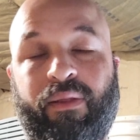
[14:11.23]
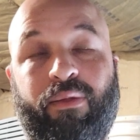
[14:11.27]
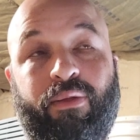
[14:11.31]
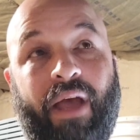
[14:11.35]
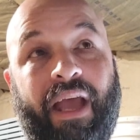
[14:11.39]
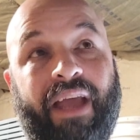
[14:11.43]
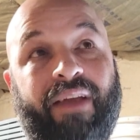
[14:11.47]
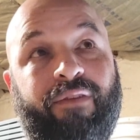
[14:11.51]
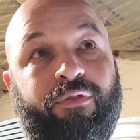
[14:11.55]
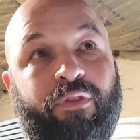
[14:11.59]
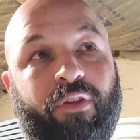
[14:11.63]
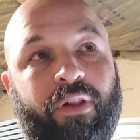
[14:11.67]

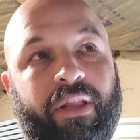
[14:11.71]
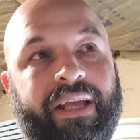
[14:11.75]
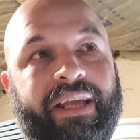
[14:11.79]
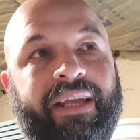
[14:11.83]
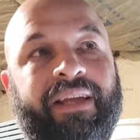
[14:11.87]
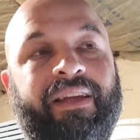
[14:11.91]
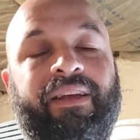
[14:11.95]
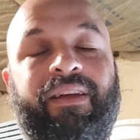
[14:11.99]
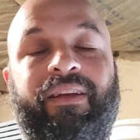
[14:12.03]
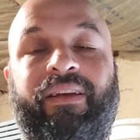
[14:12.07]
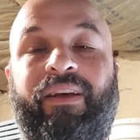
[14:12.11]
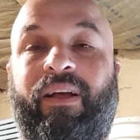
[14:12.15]

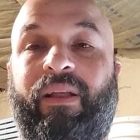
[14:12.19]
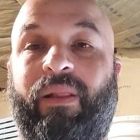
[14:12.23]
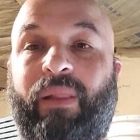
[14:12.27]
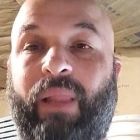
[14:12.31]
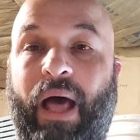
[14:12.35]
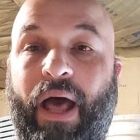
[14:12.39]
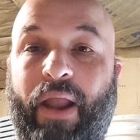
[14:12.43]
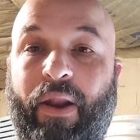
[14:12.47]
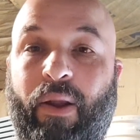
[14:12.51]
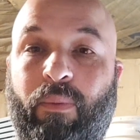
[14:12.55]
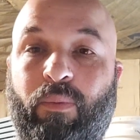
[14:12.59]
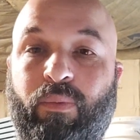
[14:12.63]
Thankfully, a
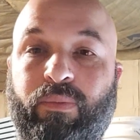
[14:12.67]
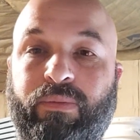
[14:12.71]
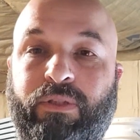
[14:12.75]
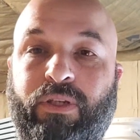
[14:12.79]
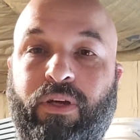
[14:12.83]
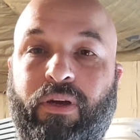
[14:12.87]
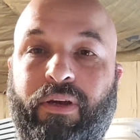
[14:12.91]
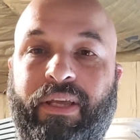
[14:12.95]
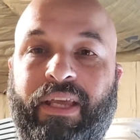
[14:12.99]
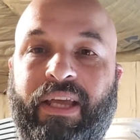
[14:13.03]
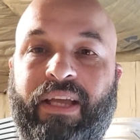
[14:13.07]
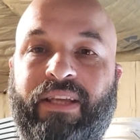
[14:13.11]
lot of them
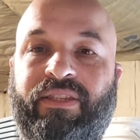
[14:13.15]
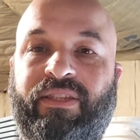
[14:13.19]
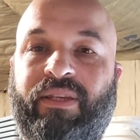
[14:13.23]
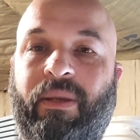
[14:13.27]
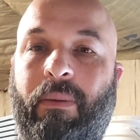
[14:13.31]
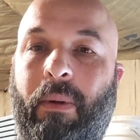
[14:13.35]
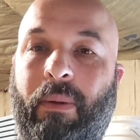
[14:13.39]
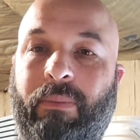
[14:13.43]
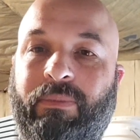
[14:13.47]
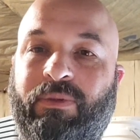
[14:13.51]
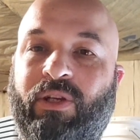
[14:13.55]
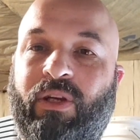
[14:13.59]
took it.
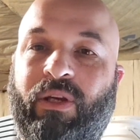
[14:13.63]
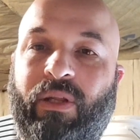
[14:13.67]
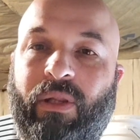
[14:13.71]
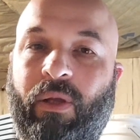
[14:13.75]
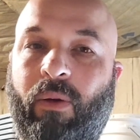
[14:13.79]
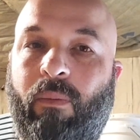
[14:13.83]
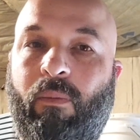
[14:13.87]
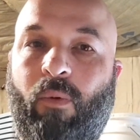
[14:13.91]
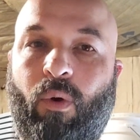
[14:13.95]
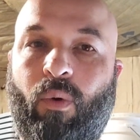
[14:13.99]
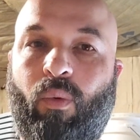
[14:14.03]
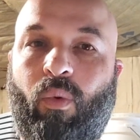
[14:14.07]
Some of them took a
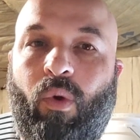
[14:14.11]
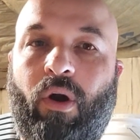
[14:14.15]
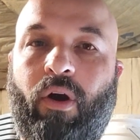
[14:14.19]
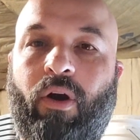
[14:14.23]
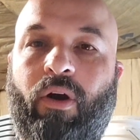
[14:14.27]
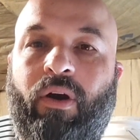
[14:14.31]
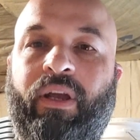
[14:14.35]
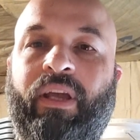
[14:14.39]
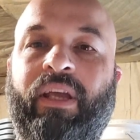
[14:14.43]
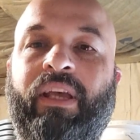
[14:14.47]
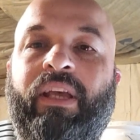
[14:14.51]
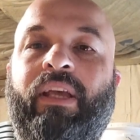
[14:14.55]
little more
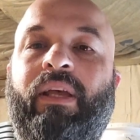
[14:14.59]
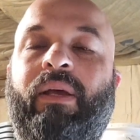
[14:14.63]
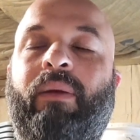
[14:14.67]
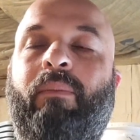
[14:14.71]
work,